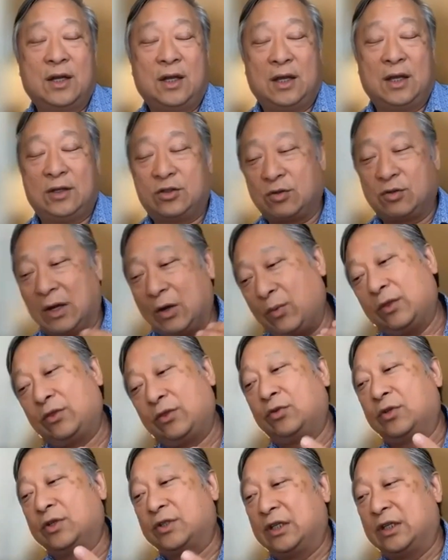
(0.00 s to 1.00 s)
And so I went
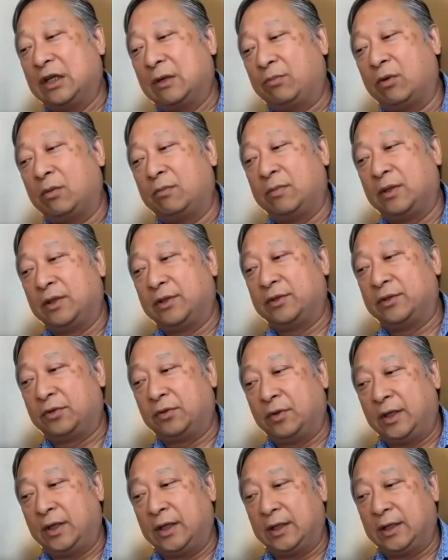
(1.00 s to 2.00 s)
through the Singapore
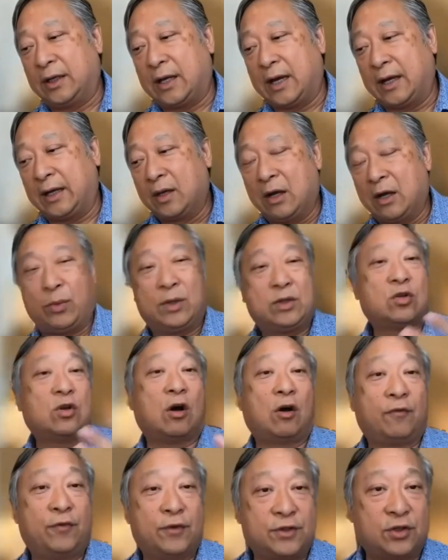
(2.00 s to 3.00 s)
military, and I went to
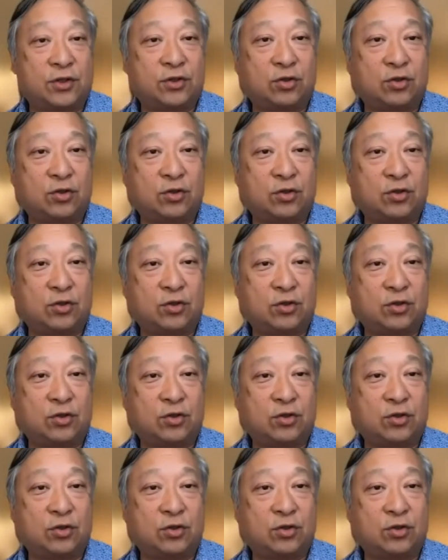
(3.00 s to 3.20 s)
officer